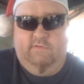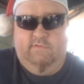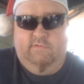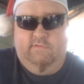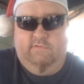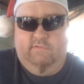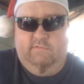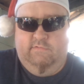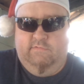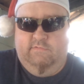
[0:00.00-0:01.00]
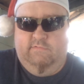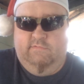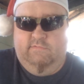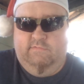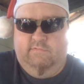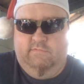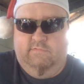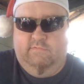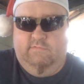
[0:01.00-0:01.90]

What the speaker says: Nothing is said.